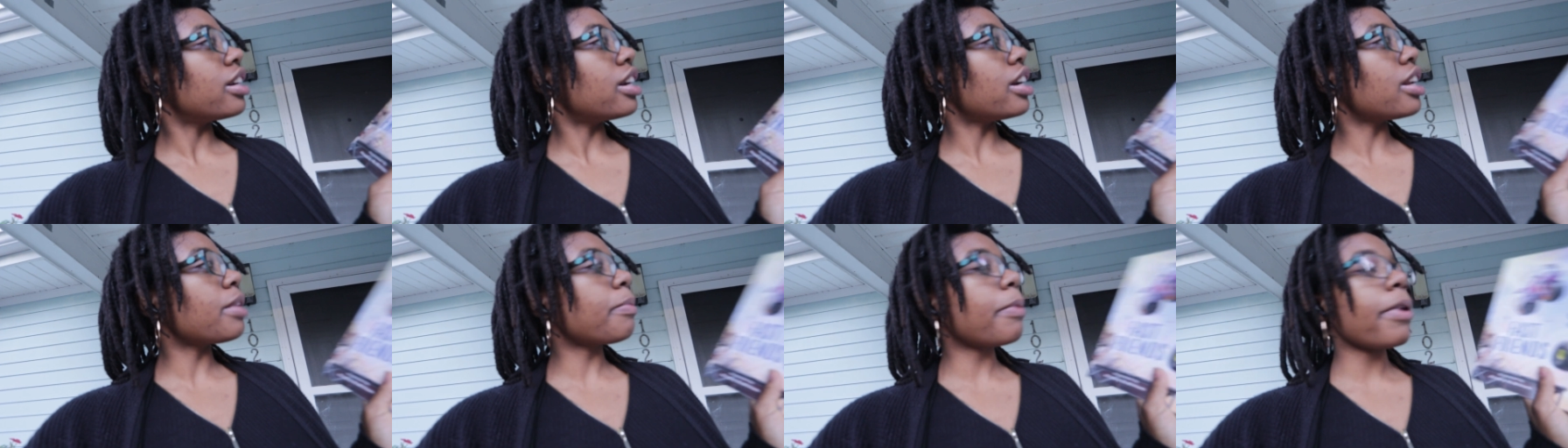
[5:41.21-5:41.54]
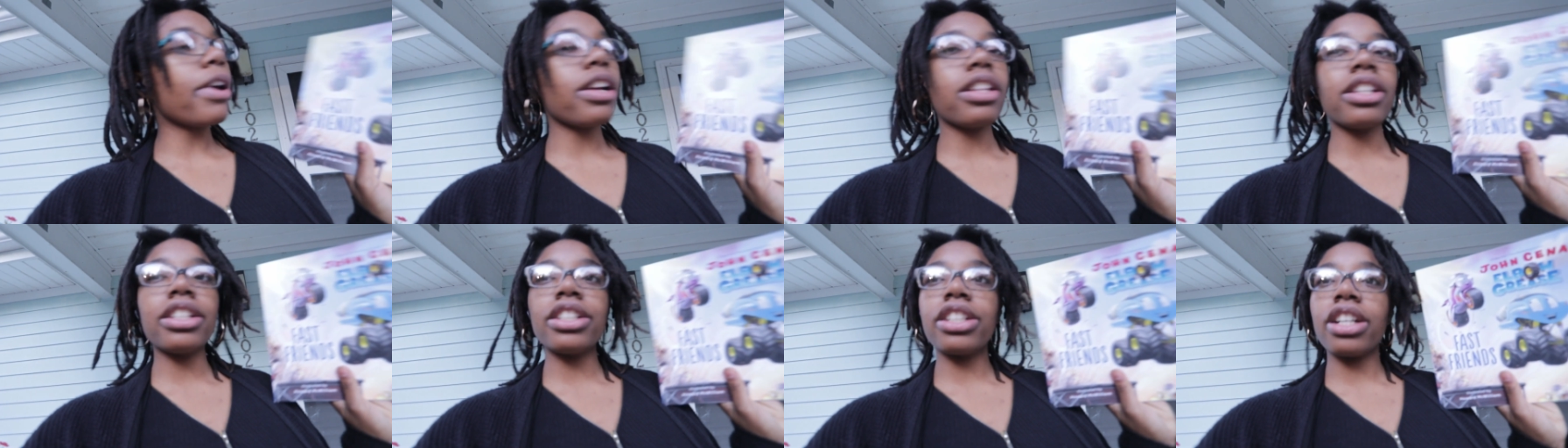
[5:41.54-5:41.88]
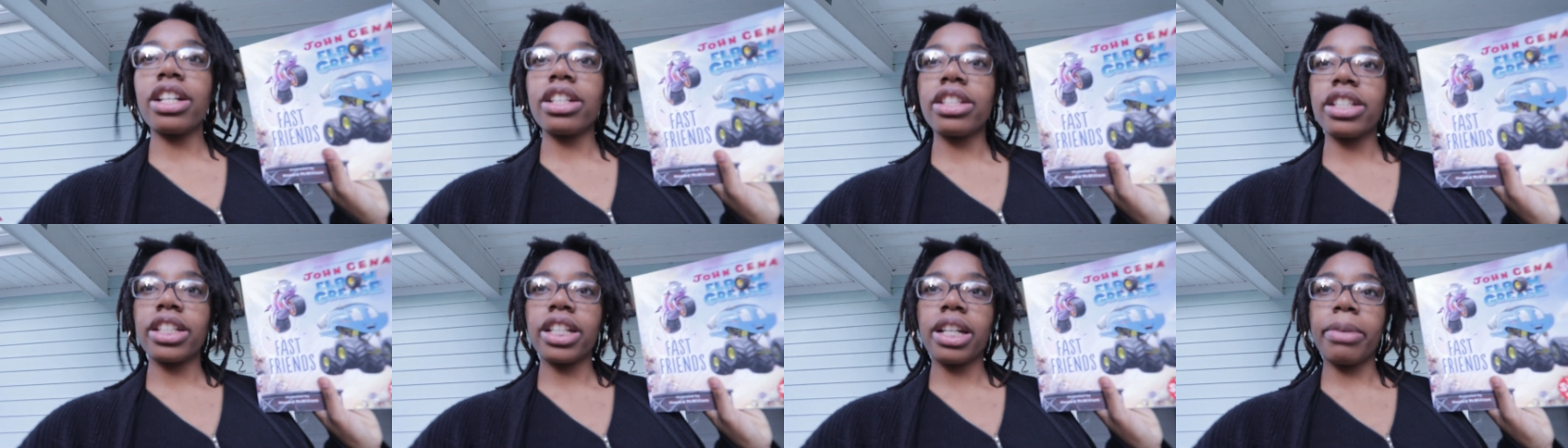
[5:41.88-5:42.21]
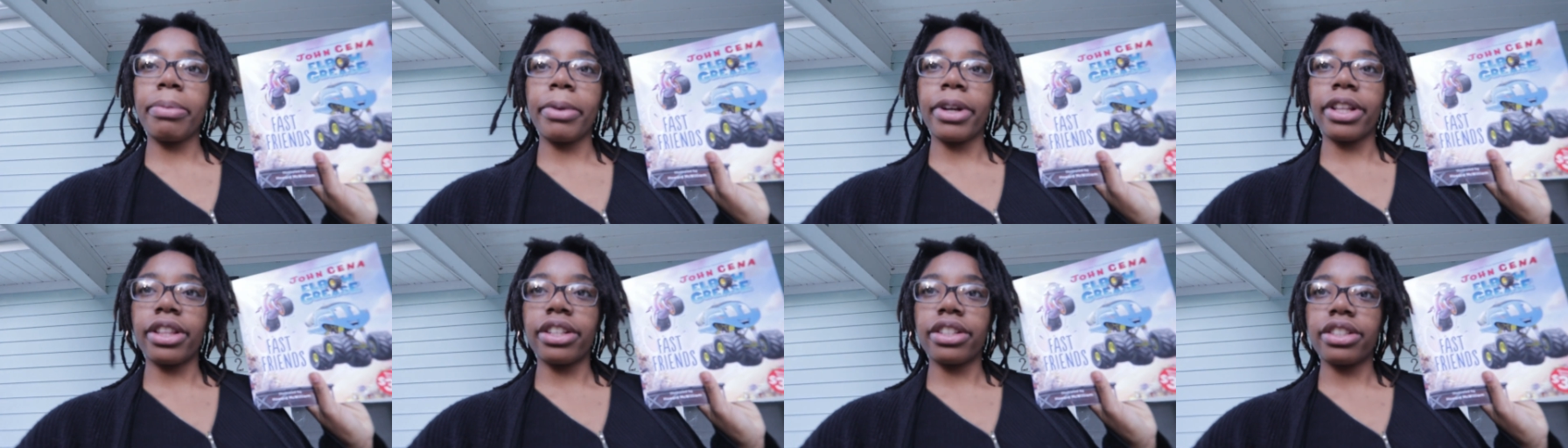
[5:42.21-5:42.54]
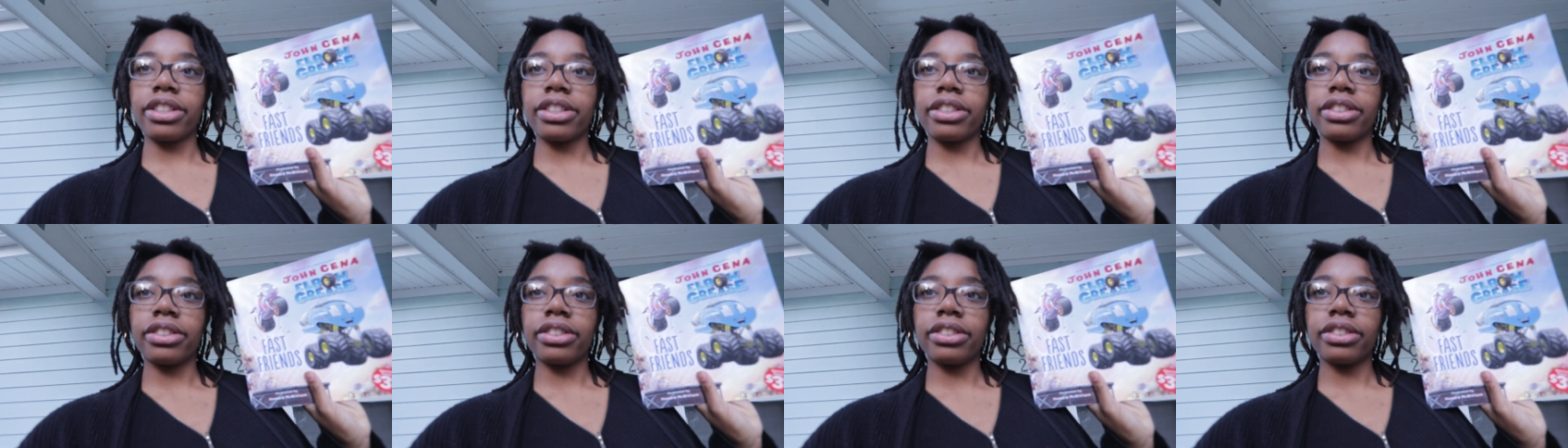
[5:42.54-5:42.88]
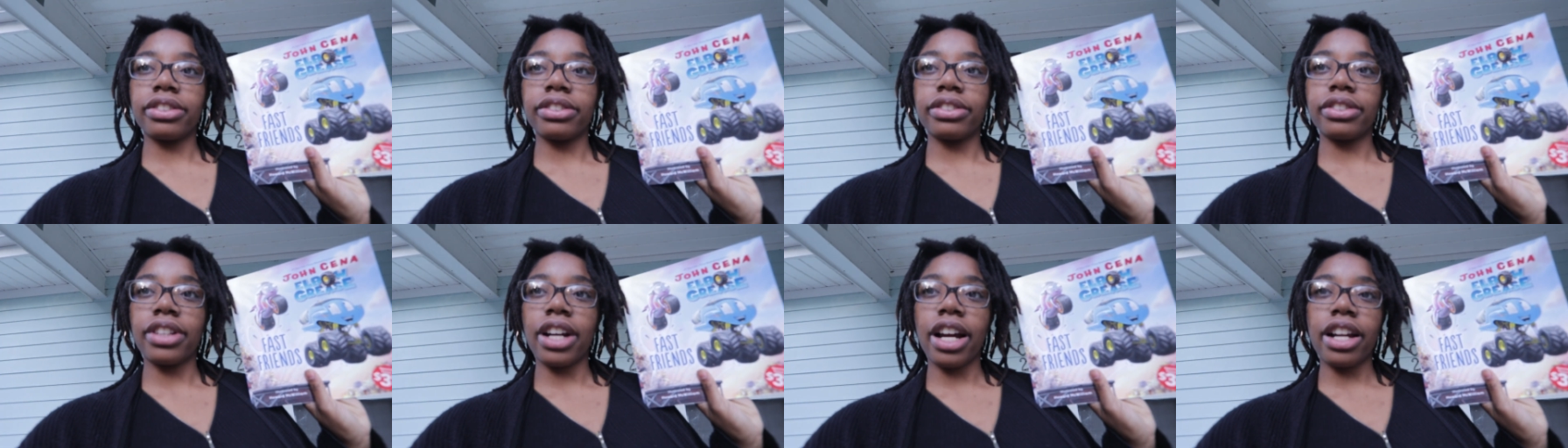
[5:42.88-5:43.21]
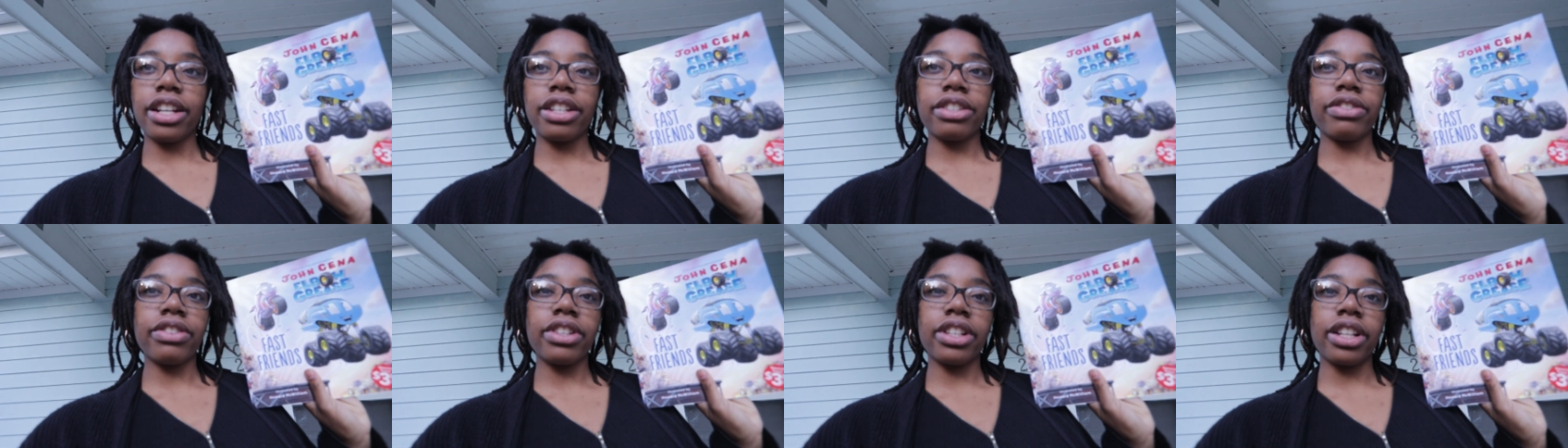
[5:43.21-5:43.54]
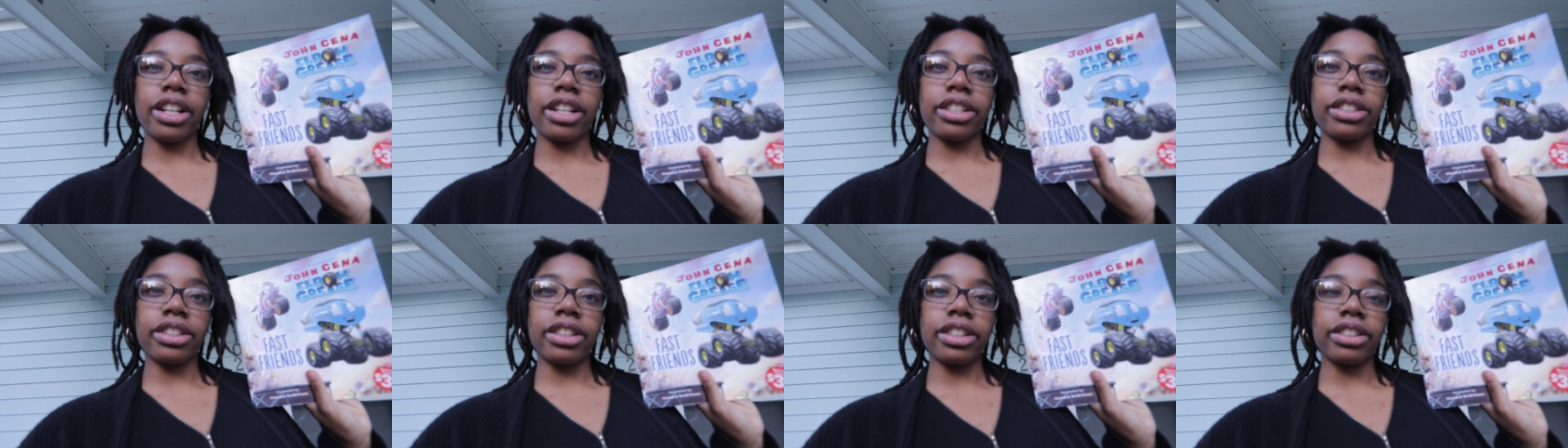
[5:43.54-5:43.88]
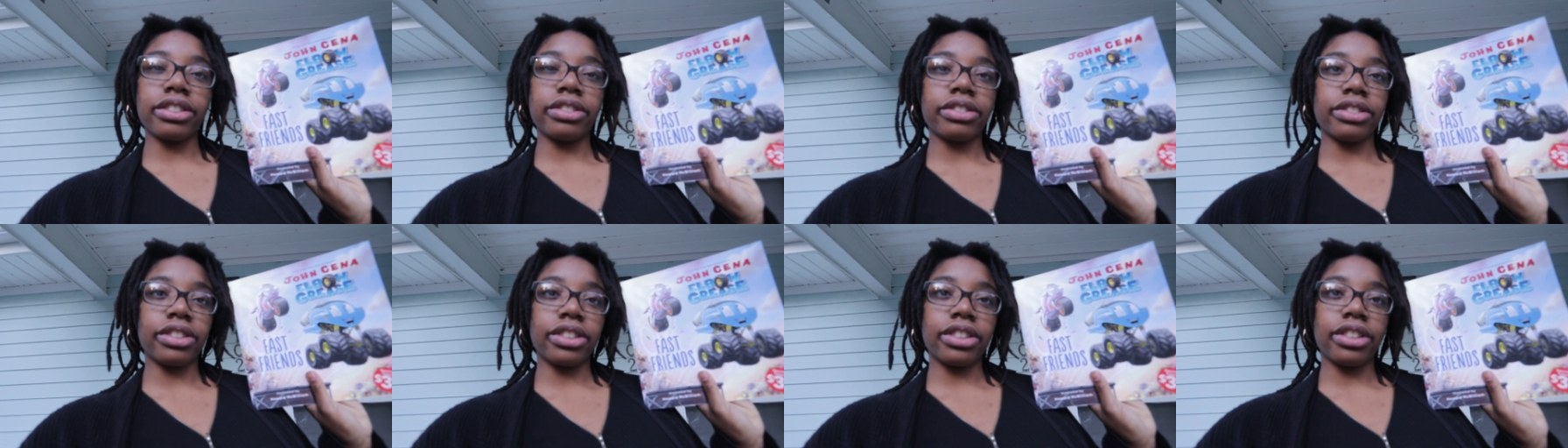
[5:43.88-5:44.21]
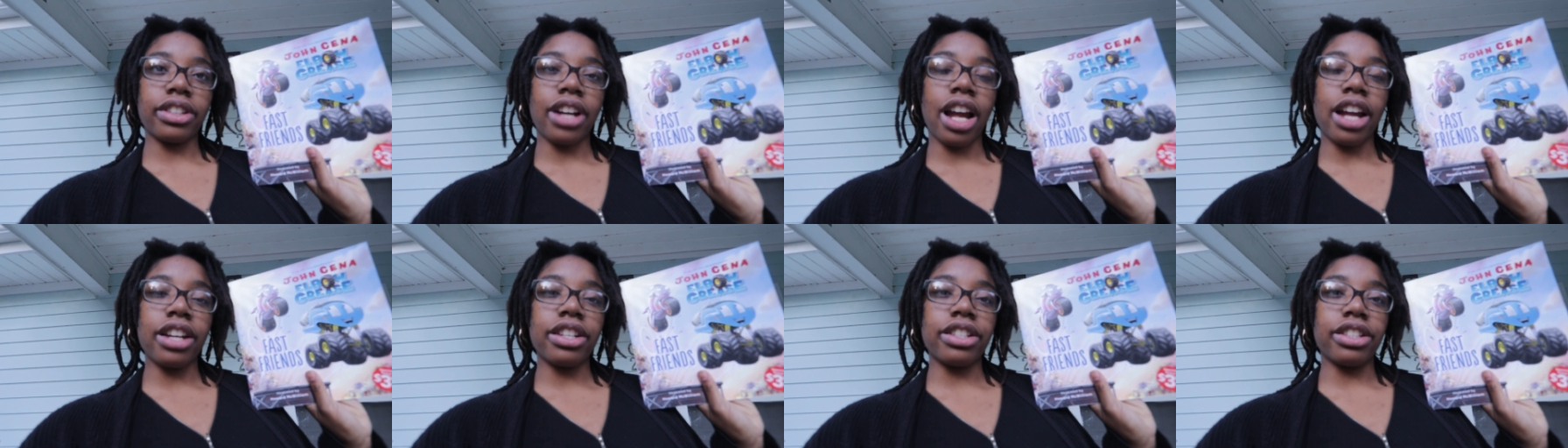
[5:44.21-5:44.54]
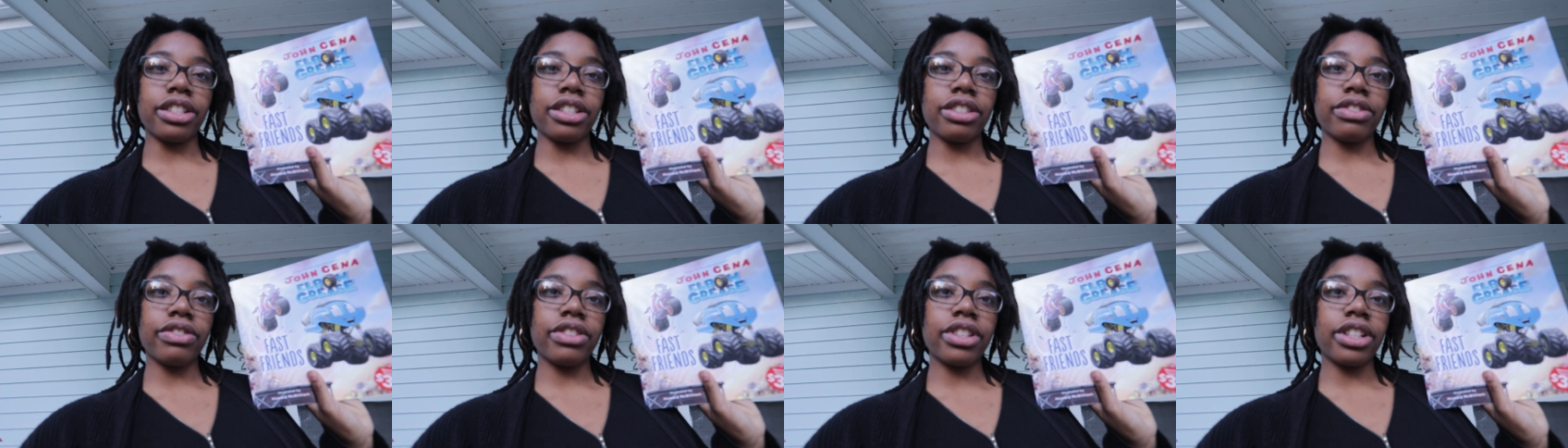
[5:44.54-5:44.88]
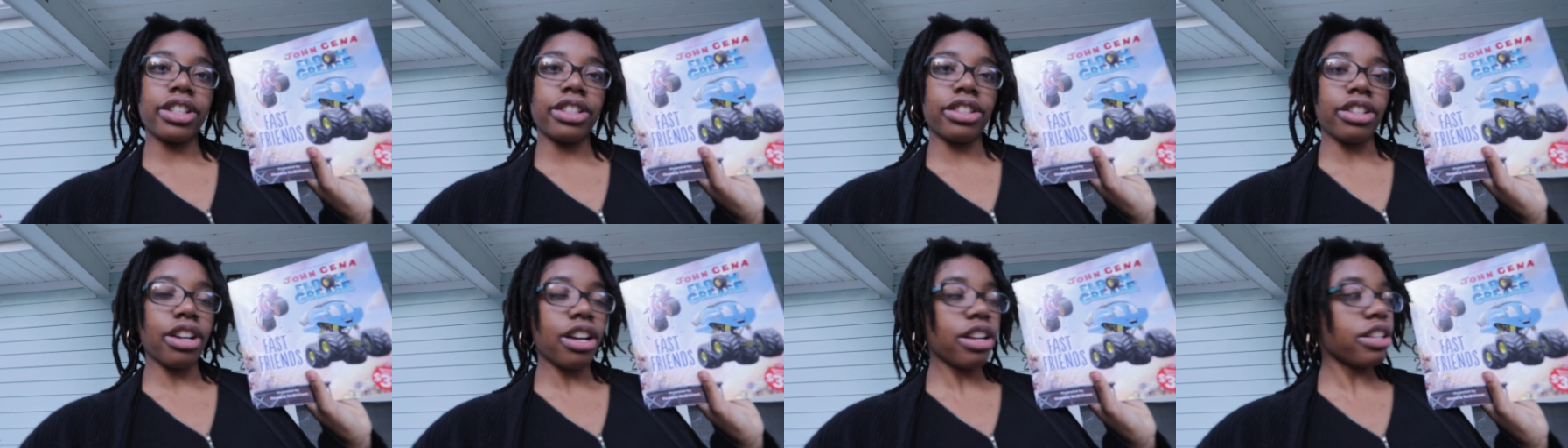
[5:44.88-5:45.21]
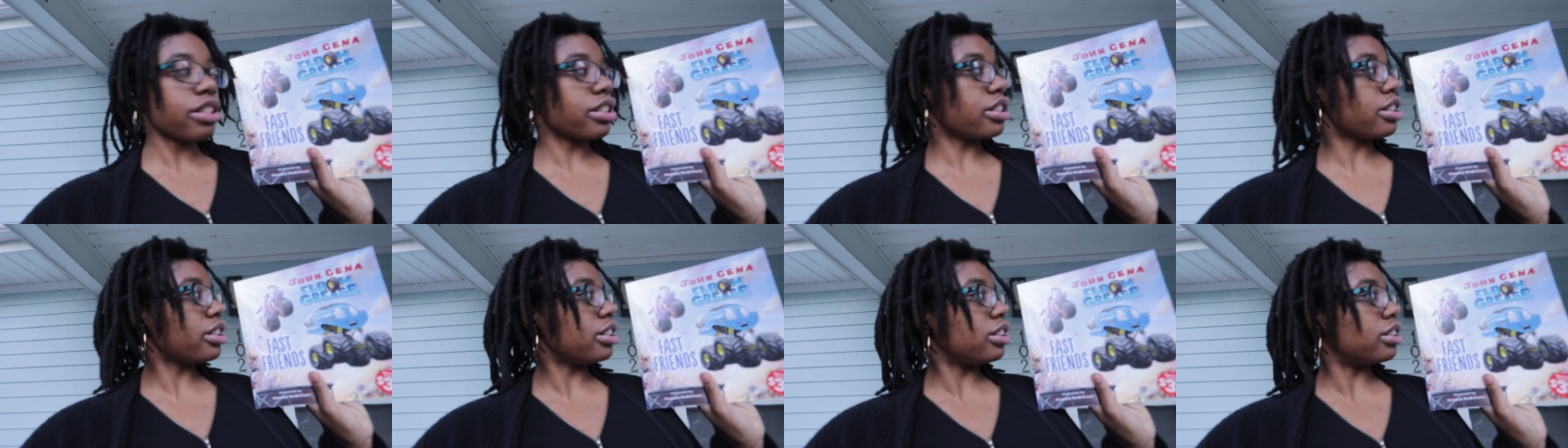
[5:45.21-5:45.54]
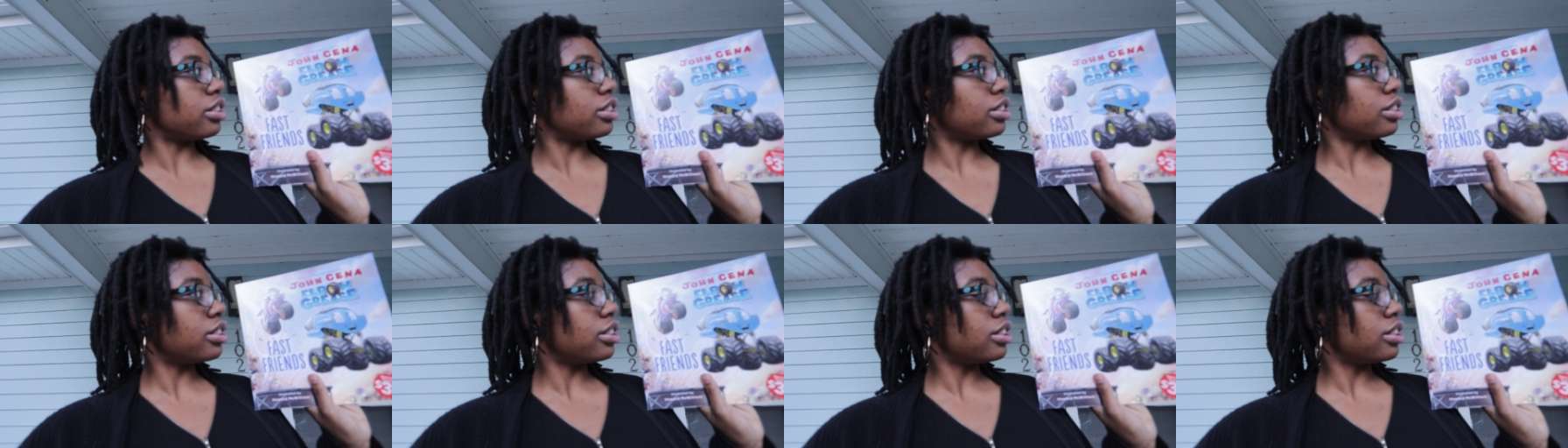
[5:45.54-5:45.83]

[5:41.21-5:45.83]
And apparently John Cena made this. I just realized that. I just realized John Cena.